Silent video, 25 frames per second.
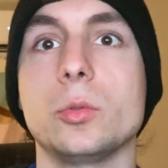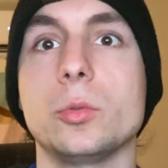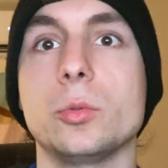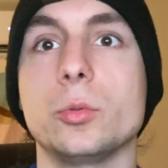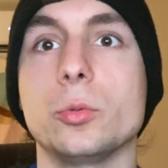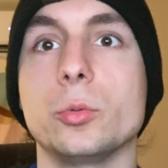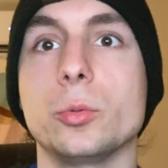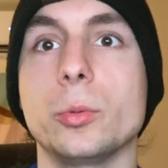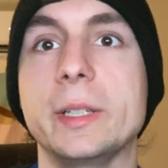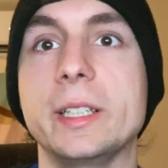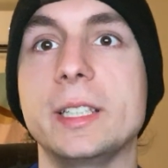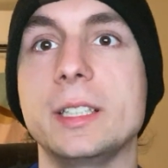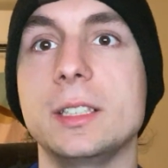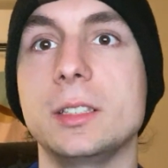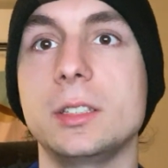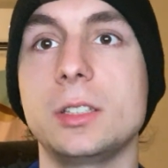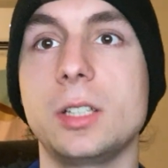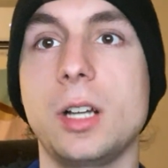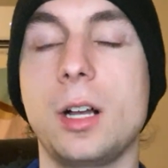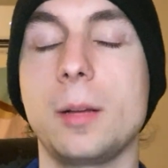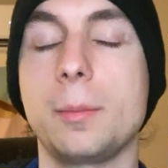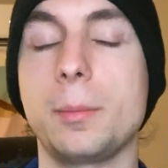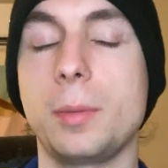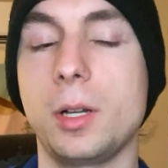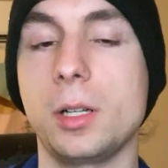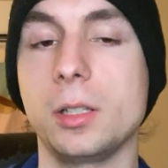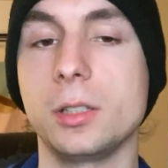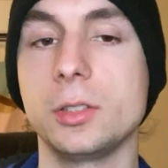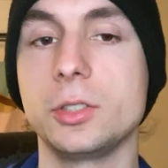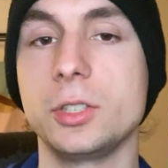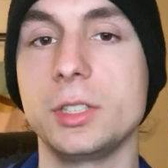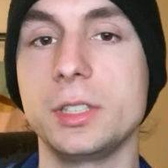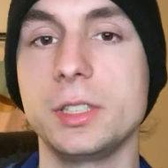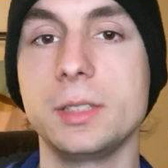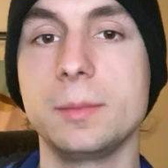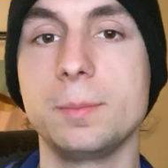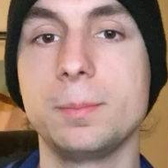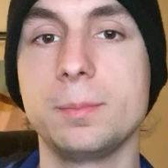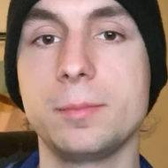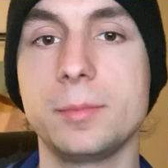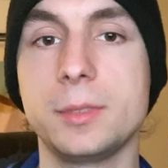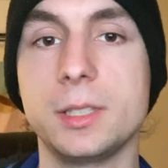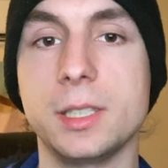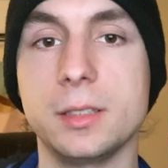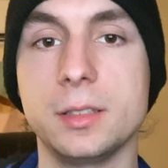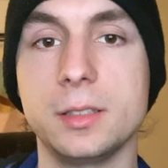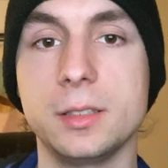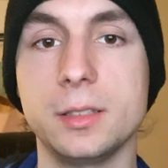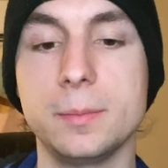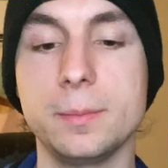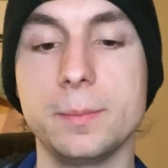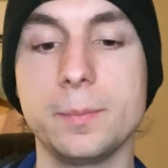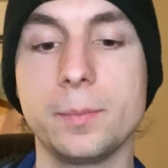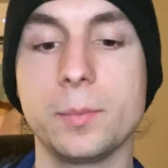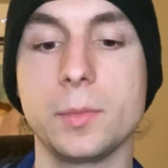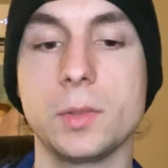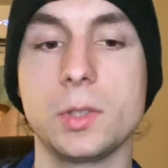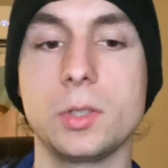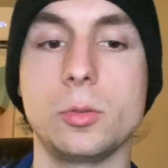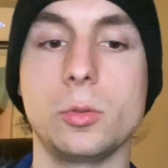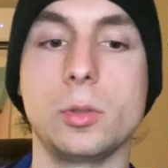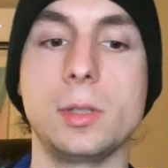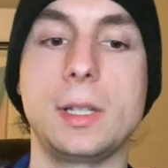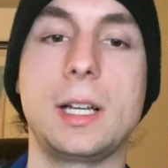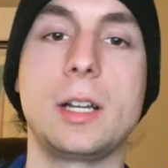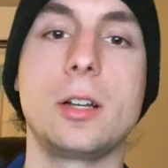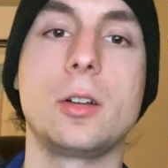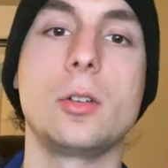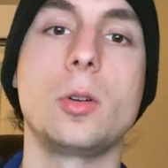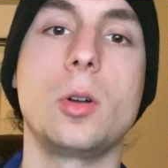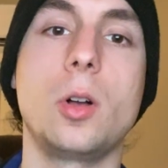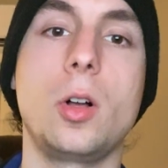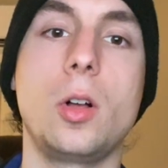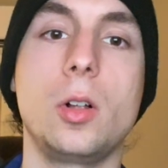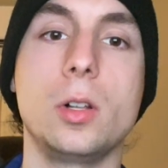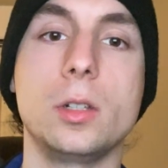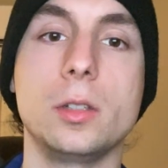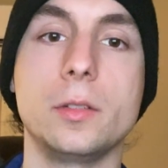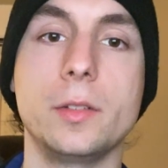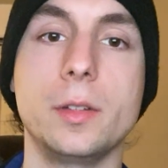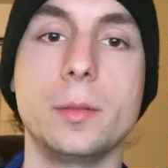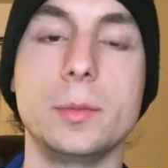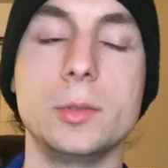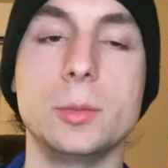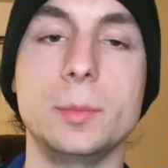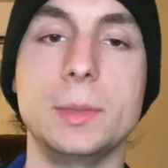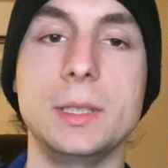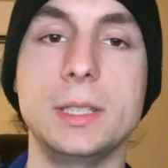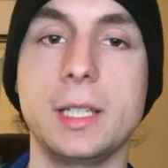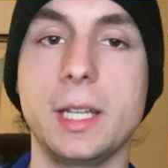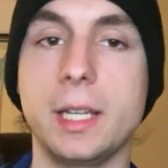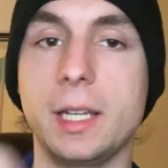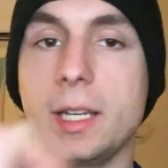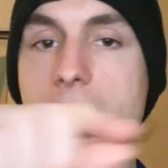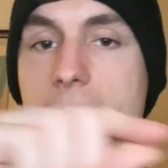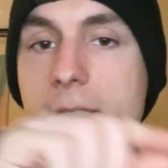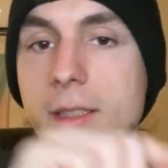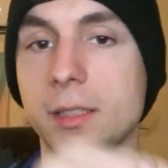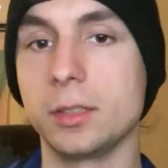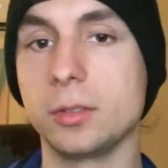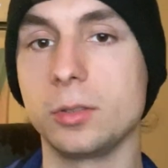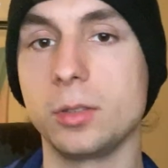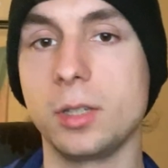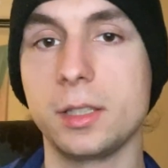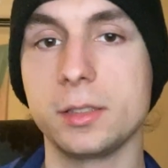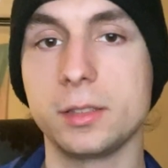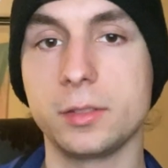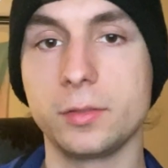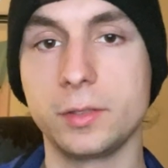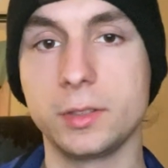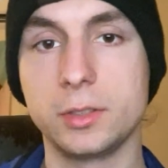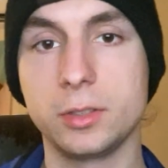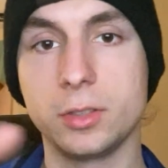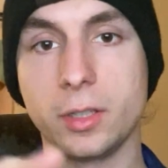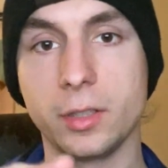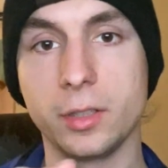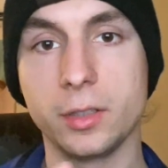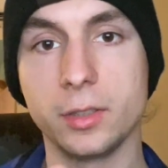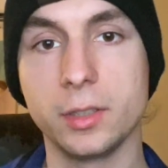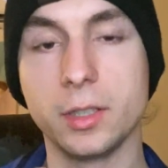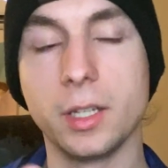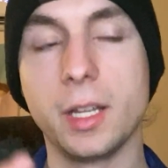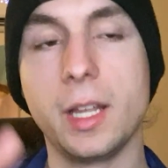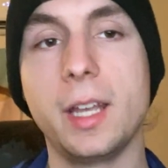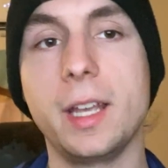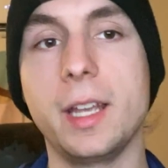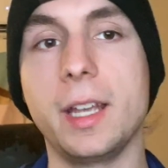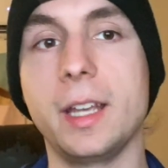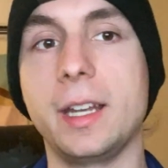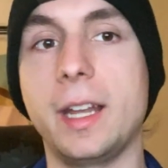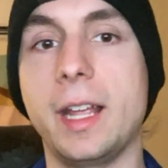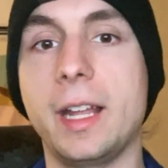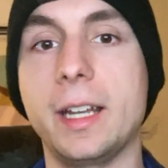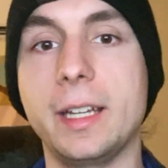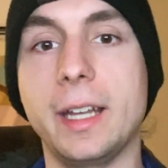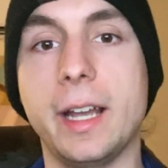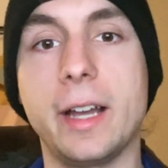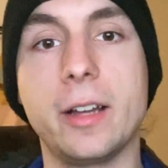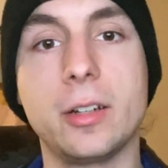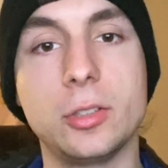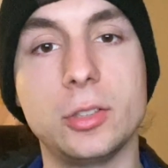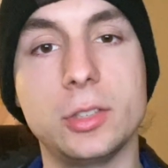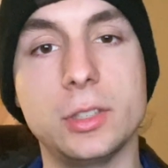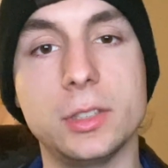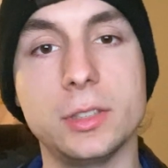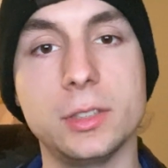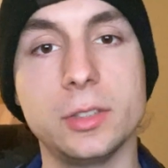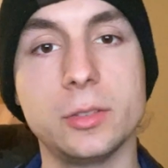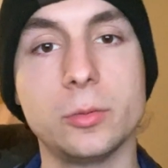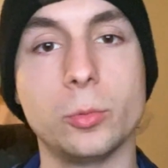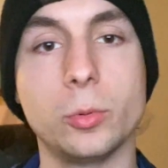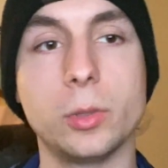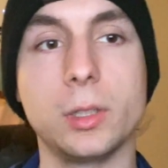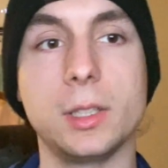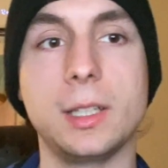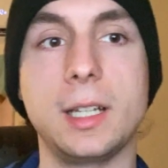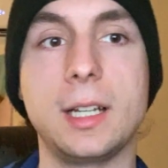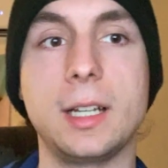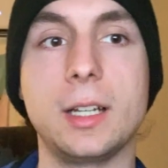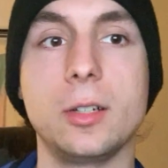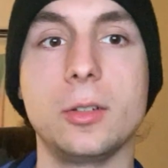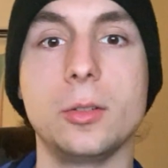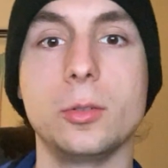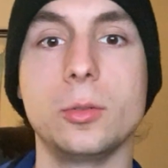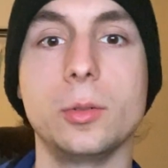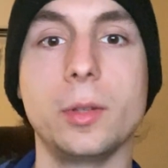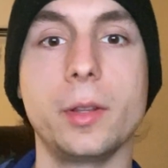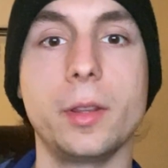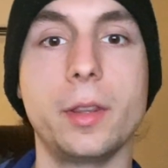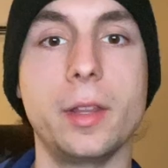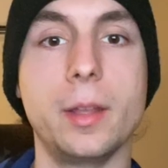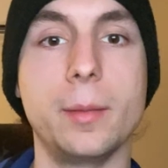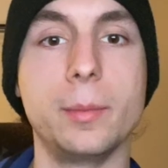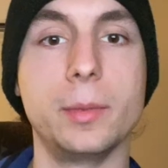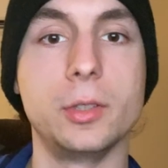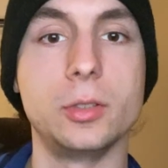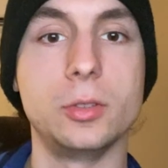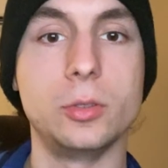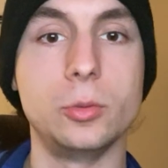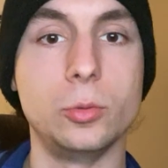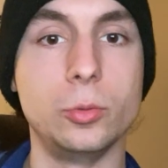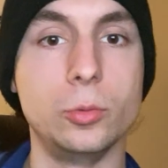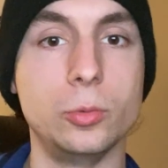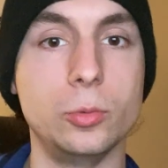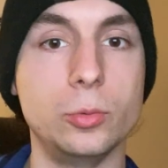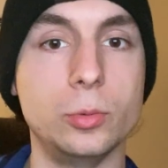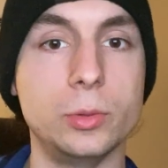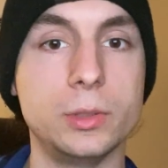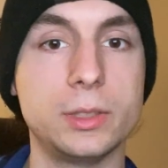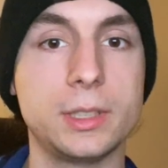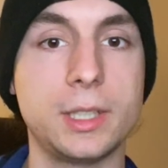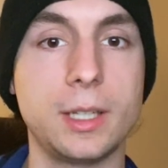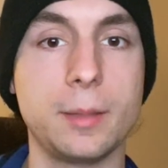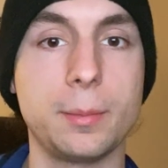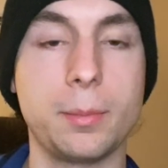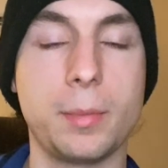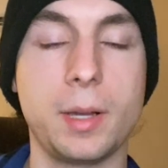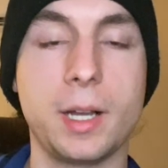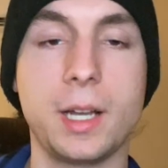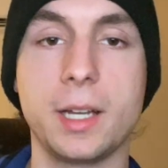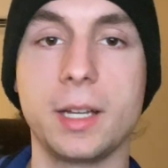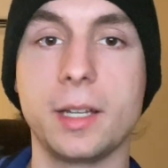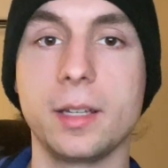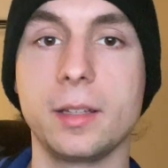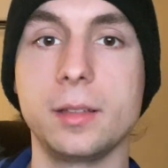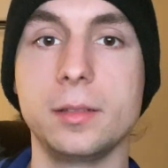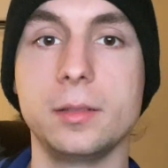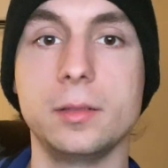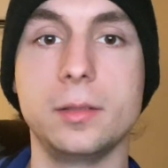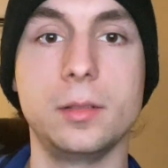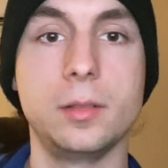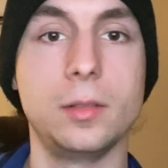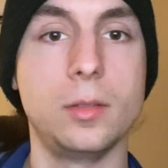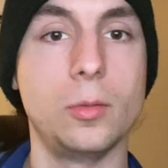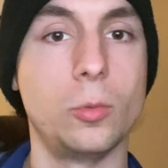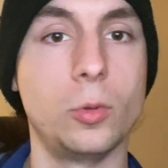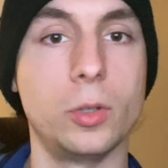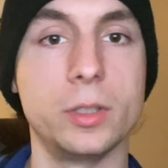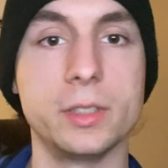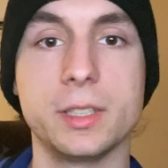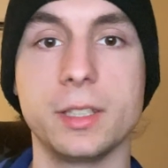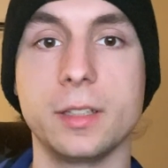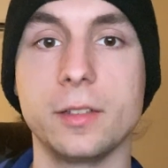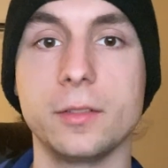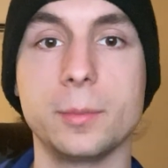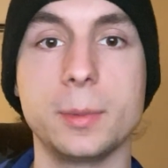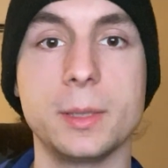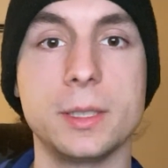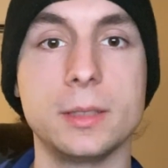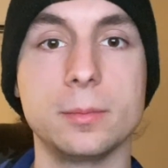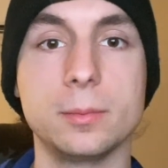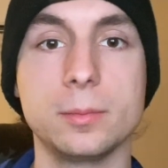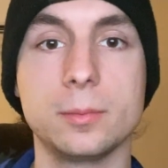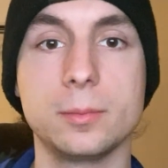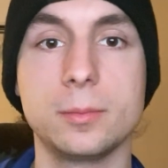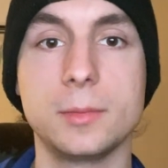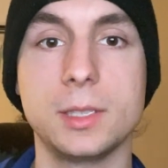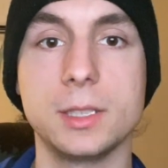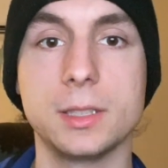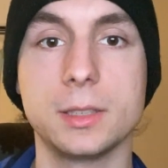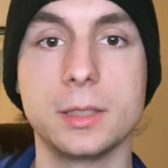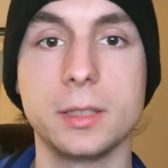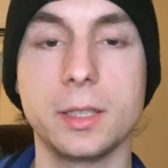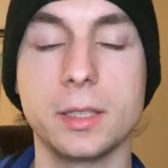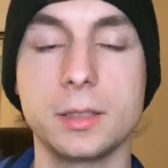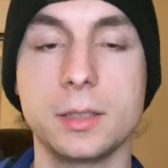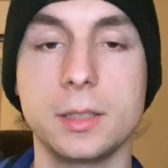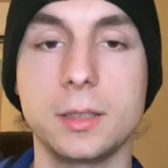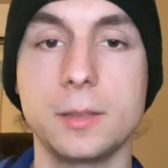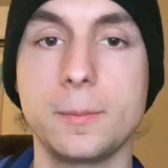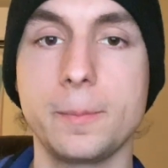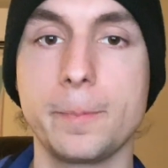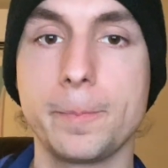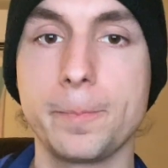ring topology system to allow all of them to be connected across each other, and any outages would allow them to skip by the ones that have been disconnected.